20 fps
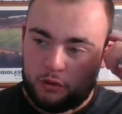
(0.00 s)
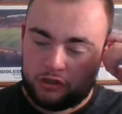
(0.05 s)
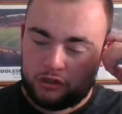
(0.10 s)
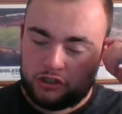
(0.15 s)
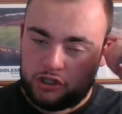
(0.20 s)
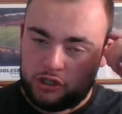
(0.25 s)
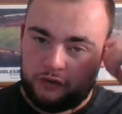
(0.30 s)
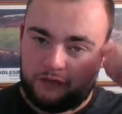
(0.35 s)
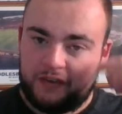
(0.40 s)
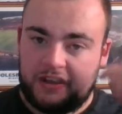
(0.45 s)

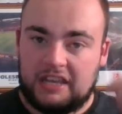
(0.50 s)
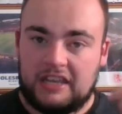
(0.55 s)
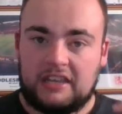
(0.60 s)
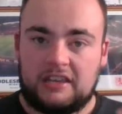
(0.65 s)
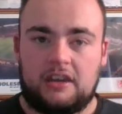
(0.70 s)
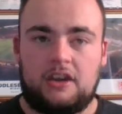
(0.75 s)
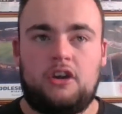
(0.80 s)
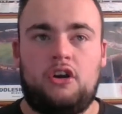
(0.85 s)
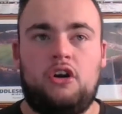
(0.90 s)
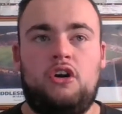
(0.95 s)
do you
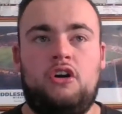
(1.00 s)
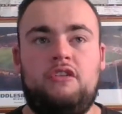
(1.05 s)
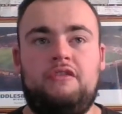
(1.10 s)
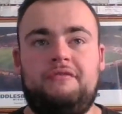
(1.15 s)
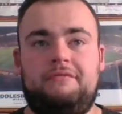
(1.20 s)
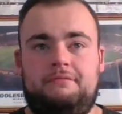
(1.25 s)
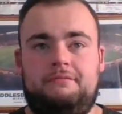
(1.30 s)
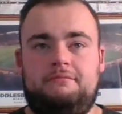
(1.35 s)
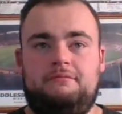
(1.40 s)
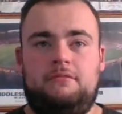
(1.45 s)
think of
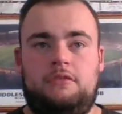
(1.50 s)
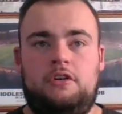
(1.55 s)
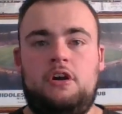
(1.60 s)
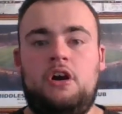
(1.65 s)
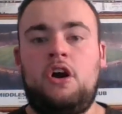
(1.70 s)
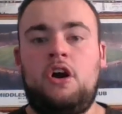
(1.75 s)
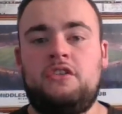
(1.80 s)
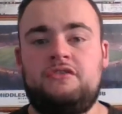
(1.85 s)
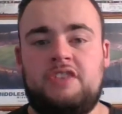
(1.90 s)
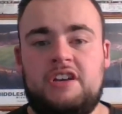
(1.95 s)

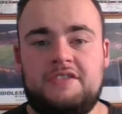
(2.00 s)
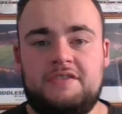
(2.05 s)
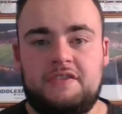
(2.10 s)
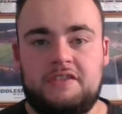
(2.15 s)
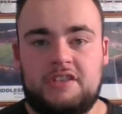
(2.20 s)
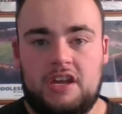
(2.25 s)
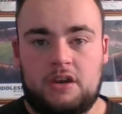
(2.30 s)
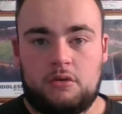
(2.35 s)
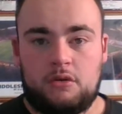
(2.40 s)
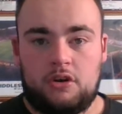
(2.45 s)
all the transfers
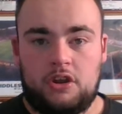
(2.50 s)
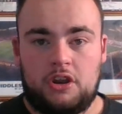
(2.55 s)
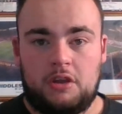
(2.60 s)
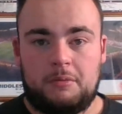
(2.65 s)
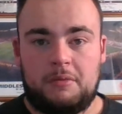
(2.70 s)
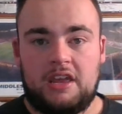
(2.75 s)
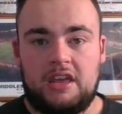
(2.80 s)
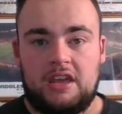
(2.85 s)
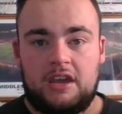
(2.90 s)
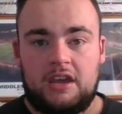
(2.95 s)
that are going on at the
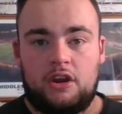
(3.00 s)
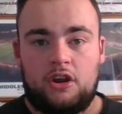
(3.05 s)
minute